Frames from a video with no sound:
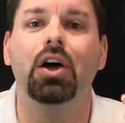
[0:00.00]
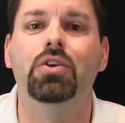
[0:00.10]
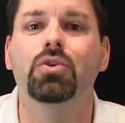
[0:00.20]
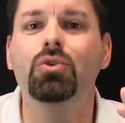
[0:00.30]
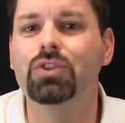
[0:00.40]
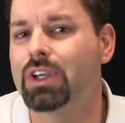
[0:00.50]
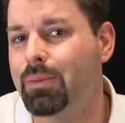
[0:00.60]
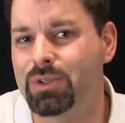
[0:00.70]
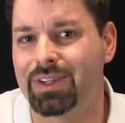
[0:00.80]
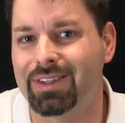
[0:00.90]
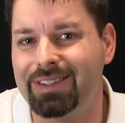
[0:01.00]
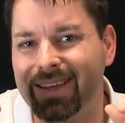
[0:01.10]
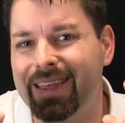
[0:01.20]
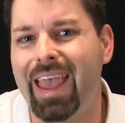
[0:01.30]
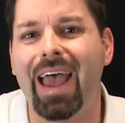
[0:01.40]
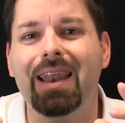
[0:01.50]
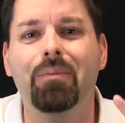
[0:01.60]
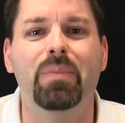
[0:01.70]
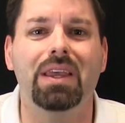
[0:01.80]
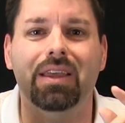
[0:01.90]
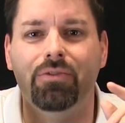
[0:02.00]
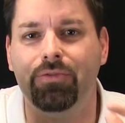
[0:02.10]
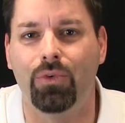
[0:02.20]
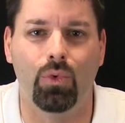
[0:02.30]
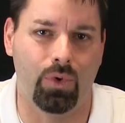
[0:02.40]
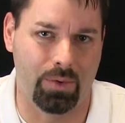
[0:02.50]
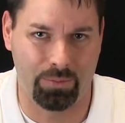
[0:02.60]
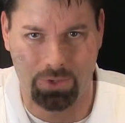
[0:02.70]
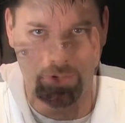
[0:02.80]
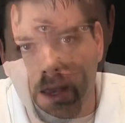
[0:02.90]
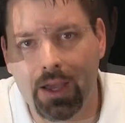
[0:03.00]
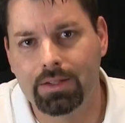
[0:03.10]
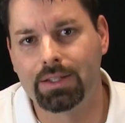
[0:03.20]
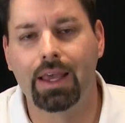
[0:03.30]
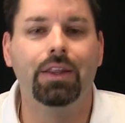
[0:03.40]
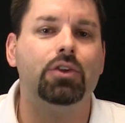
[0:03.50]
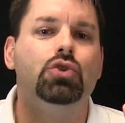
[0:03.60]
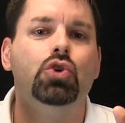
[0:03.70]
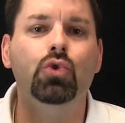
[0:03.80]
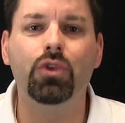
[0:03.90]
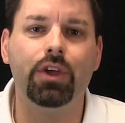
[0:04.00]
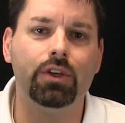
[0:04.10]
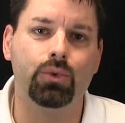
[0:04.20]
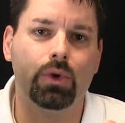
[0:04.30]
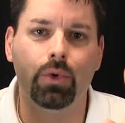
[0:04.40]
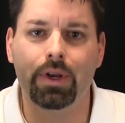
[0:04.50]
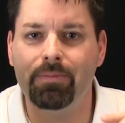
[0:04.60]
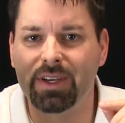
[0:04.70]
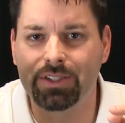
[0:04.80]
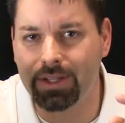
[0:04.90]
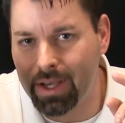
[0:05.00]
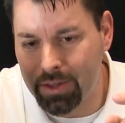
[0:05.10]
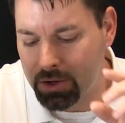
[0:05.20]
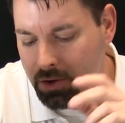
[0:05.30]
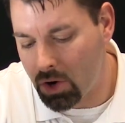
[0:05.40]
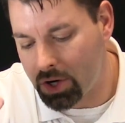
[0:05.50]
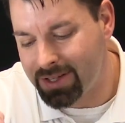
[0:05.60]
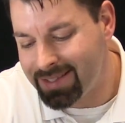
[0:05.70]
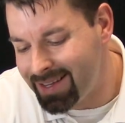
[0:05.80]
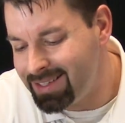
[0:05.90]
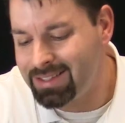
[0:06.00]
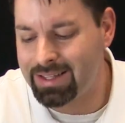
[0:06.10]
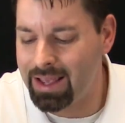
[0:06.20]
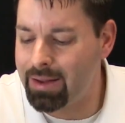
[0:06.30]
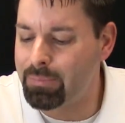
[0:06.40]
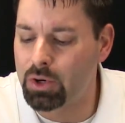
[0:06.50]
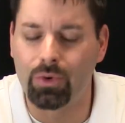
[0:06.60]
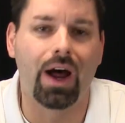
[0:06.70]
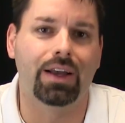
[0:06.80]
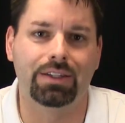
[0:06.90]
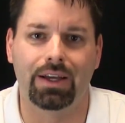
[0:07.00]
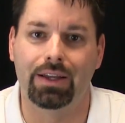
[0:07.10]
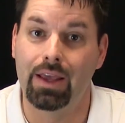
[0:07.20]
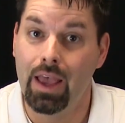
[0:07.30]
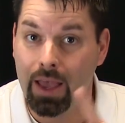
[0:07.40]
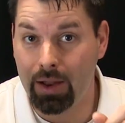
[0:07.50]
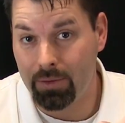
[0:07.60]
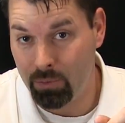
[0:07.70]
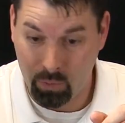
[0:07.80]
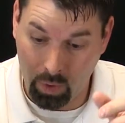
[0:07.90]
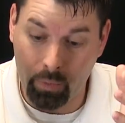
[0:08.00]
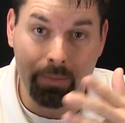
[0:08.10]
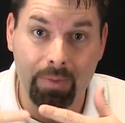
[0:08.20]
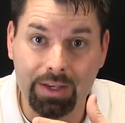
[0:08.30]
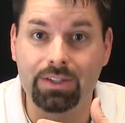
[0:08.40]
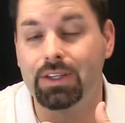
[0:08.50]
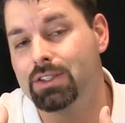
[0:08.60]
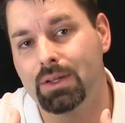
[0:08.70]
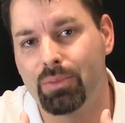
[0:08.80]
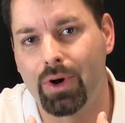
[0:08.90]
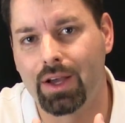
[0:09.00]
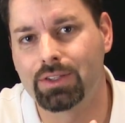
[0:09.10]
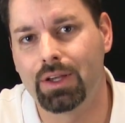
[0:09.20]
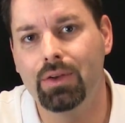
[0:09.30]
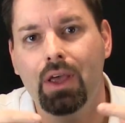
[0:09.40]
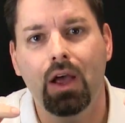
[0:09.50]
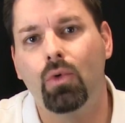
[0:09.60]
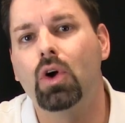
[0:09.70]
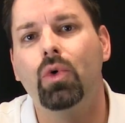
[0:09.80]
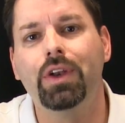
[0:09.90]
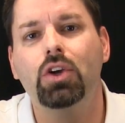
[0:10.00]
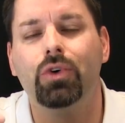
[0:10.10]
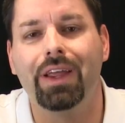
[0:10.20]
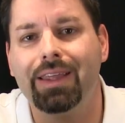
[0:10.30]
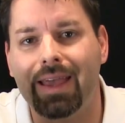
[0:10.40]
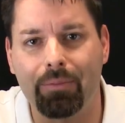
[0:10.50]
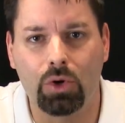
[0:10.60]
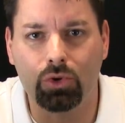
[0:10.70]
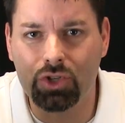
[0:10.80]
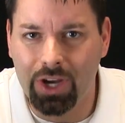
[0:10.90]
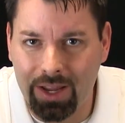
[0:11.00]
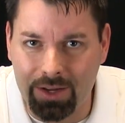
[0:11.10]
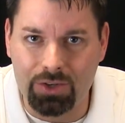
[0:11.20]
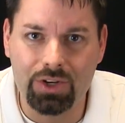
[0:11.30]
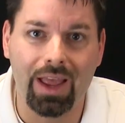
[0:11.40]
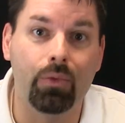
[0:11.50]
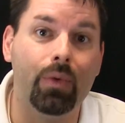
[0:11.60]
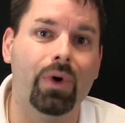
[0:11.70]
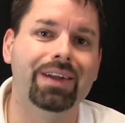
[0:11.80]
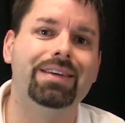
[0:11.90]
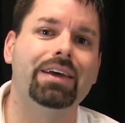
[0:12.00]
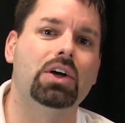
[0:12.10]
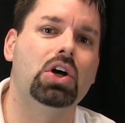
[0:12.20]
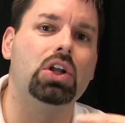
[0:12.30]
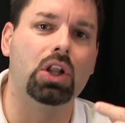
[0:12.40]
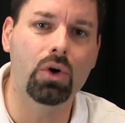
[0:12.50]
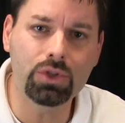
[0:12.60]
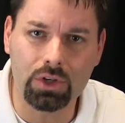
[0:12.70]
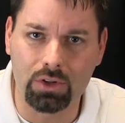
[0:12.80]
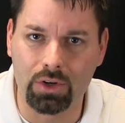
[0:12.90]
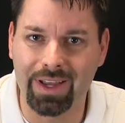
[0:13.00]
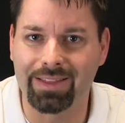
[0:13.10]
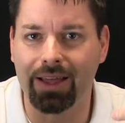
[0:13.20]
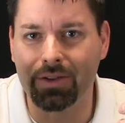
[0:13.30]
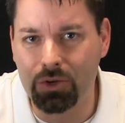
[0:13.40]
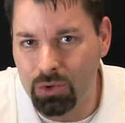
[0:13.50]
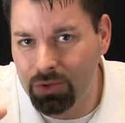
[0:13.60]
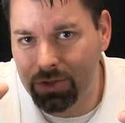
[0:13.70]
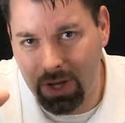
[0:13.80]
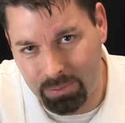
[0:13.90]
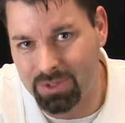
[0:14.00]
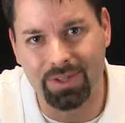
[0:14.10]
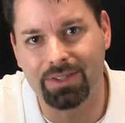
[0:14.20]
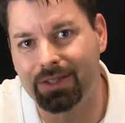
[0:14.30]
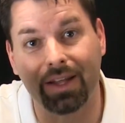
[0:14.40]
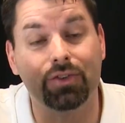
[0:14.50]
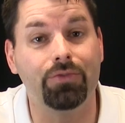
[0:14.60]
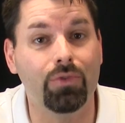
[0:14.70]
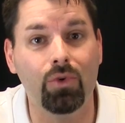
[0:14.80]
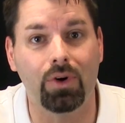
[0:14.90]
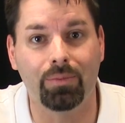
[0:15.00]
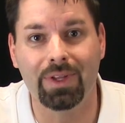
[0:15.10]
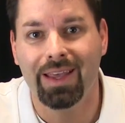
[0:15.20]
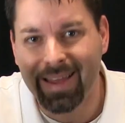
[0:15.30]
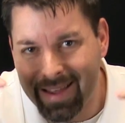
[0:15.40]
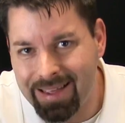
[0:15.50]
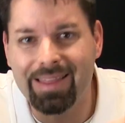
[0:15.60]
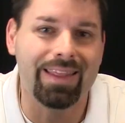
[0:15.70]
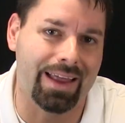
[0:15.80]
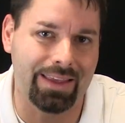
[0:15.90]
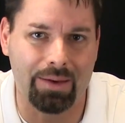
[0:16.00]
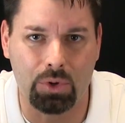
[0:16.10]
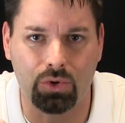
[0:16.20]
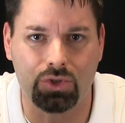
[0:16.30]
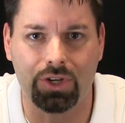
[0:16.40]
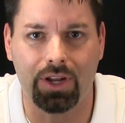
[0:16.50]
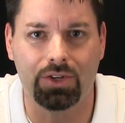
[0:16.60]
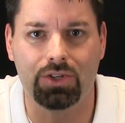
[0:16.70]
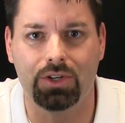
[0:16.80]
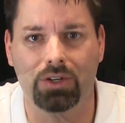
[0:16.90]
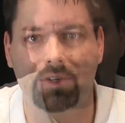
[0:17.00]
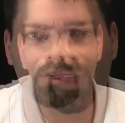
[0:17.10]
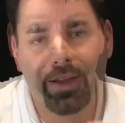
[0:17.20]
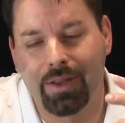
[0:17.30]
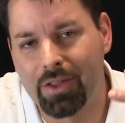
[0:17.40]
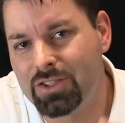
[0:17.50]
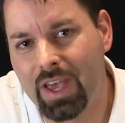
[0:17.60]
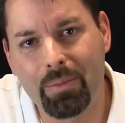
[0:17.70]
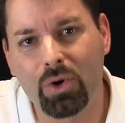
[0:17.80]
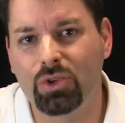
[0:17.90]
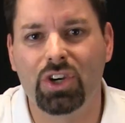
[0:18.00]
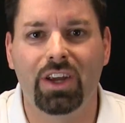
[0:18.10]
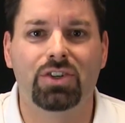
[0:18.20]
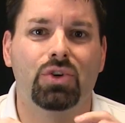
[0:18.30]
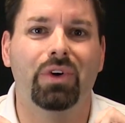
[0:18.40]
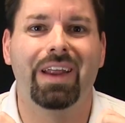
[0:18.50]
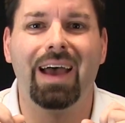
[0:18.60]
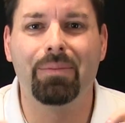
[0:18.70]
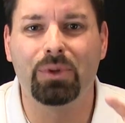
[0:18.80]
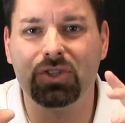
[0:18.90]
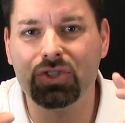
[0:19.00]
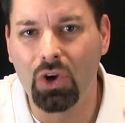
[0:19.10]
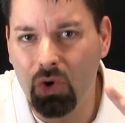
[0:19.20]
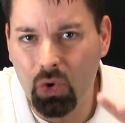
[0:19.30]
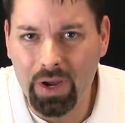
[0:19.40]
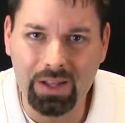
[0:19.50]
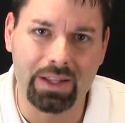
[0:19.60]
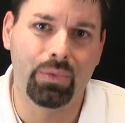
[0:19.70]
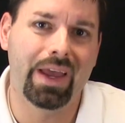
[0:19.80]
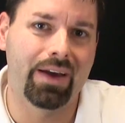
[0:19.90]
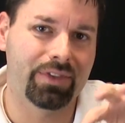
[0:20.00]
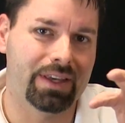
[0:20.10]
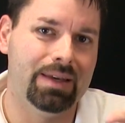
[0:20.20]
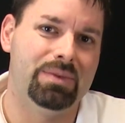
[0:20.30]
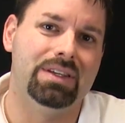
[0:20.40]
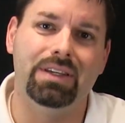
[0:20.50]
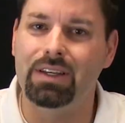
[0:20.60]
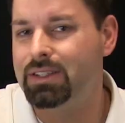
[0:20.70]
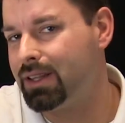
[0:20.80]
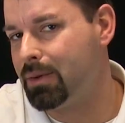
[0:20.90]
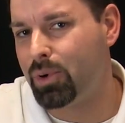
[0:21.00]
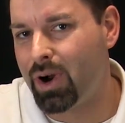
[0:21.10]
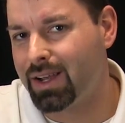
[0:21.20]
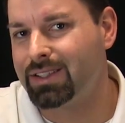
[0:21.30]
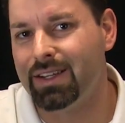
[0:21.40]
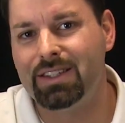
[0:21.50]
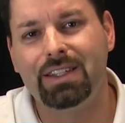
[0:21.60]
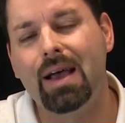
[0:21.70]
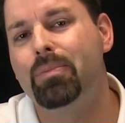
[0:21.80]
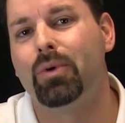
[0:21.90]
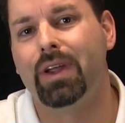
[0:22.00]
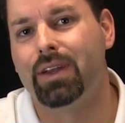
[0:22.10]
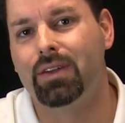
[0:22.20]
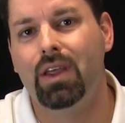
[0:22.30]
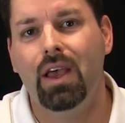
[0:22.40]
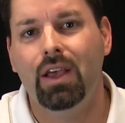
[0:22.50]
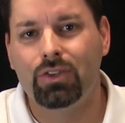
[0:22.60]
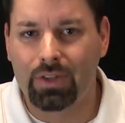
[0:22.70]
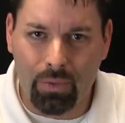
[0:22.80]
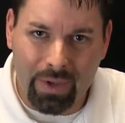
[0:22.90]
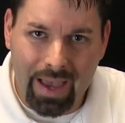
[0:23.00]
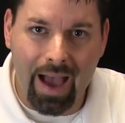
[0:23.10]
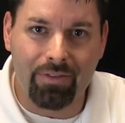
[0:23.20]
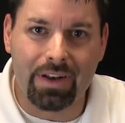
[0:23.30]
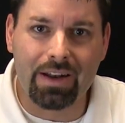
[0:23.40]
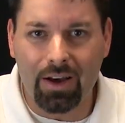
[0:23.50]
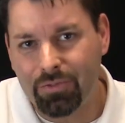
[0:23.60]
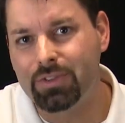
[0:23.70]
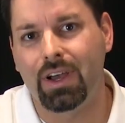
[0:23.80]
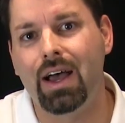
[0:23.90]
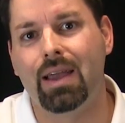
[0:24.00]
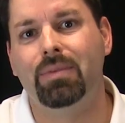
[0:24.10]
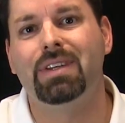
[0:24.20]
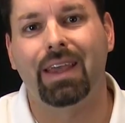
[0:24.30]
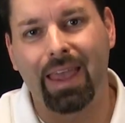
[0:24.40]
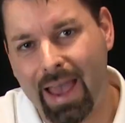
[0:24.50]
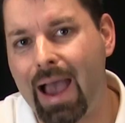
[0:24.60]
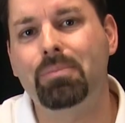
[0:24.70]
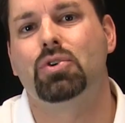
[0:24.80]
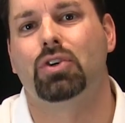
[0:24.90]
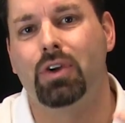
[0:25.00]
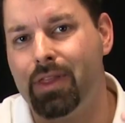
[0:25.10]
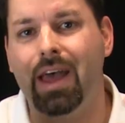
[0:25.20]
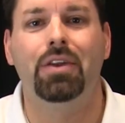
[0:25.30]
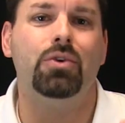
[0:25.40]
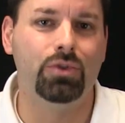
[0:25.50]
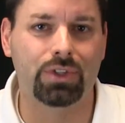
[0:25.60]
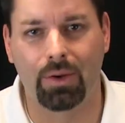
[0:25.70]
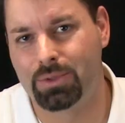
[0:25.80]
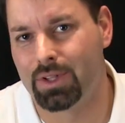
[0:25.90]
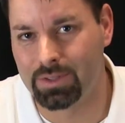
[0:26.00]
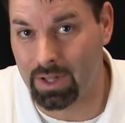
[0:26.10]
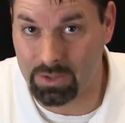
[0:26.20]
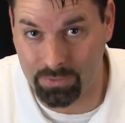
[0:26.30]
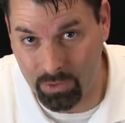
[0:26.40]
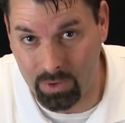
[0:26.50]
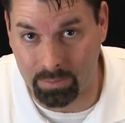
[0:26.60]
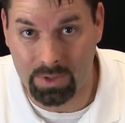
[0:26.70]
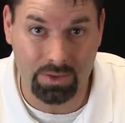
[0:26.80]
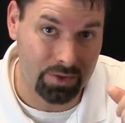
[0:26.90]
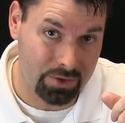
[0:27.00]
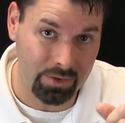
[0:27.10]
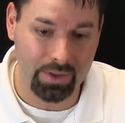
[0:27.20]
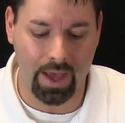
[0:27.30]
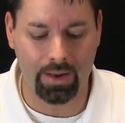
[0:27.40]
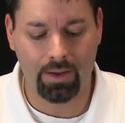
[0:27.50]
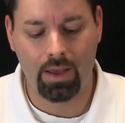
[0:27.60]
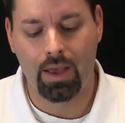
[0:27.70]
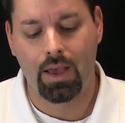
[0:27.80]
a new substance can be formed. Today, the two things we're going to mix together are yeast and peroxide. And when we mix yeast and peroxide, we're going to create a chemical change. And we want to take a closer look at that new substance that's formed in that chemical change. Now this chemical change is going to happen so quickly, we have to keep the yeast and the peroxide separated so that we have enough time to capture that new substance that's formed. To do that,